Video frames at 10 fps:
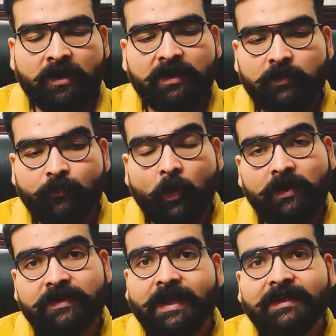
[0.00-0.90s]
that
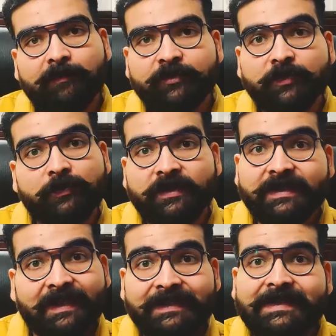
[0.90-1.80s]
what that absolute
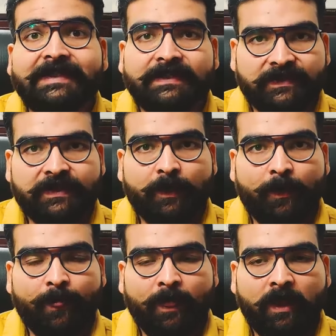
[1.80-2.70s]
reality is
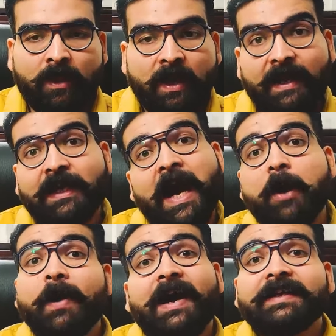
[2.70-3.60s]
and
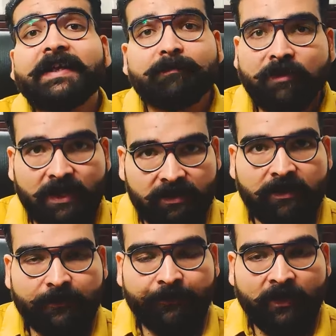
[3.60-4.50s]
how I am that.
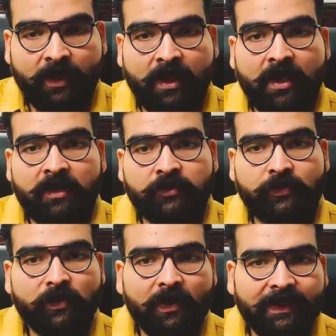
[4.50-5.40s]
So
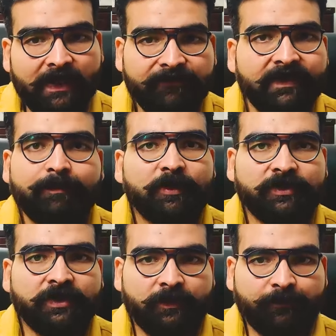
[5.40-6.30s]
not every
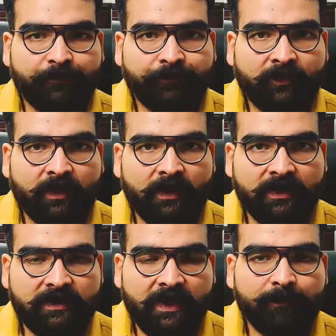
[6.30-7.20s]
person
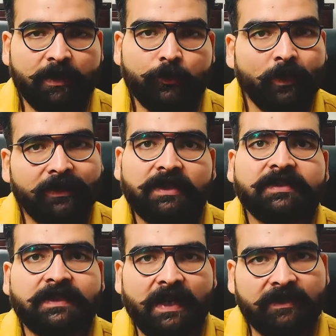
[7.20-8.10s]
is able to
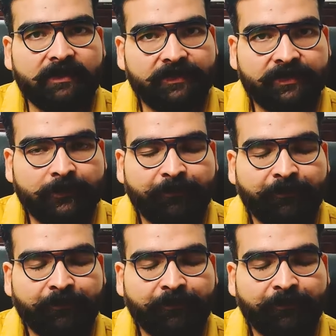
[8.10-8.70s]
understand this,